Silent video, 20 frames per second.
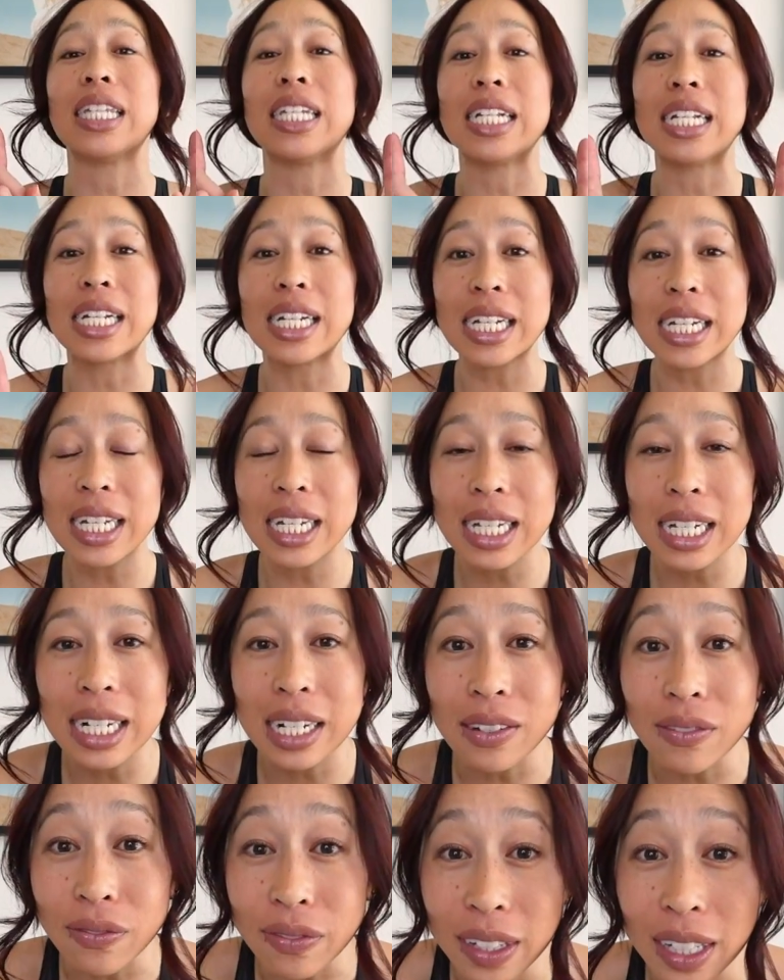not going
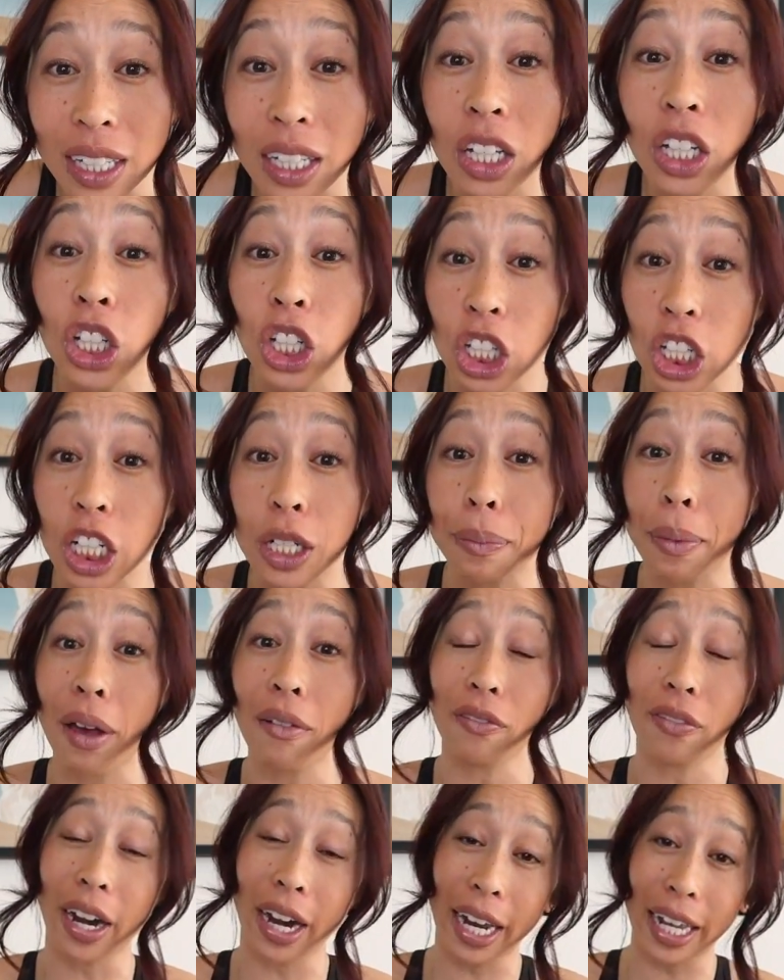to feel good, my
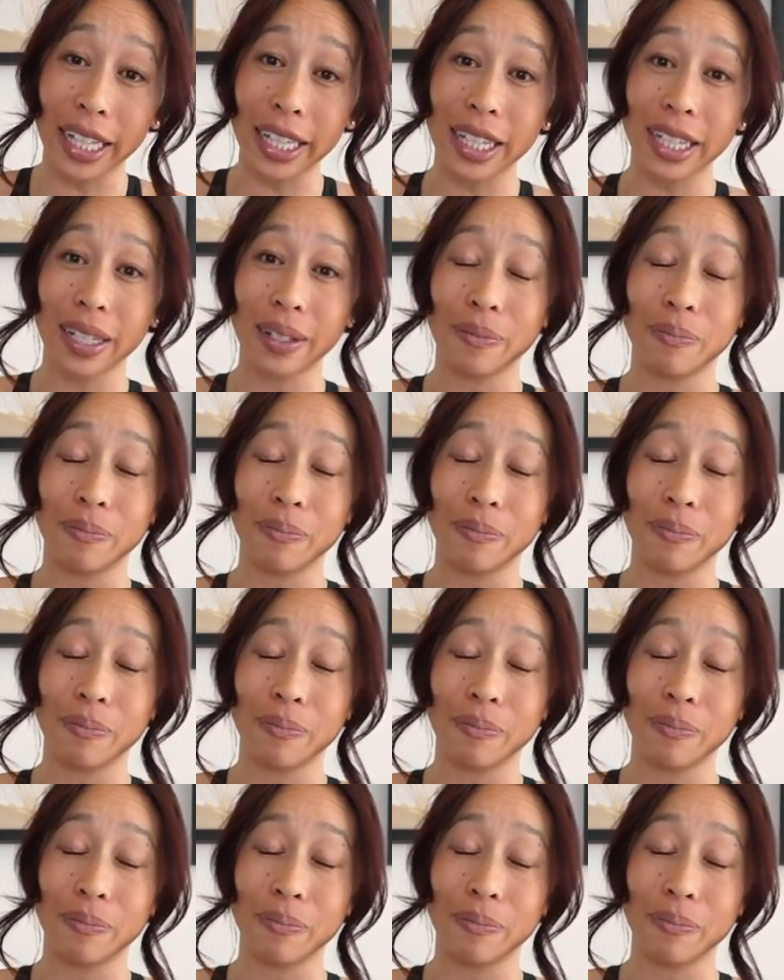friends.